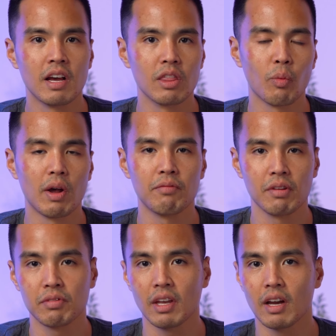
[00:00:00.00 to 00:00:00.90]
and the
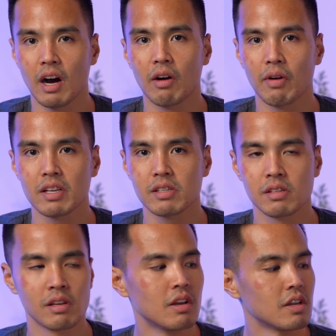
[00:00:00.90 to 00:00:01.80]

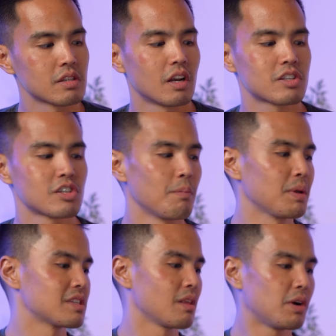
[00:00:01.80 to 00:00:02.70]
150RS. So let's
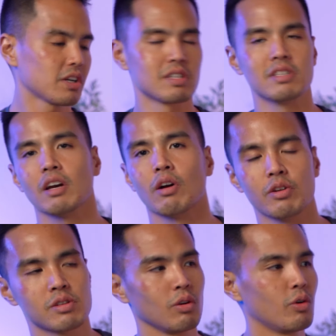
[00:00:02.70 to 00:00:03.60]
jump into the box and take a closer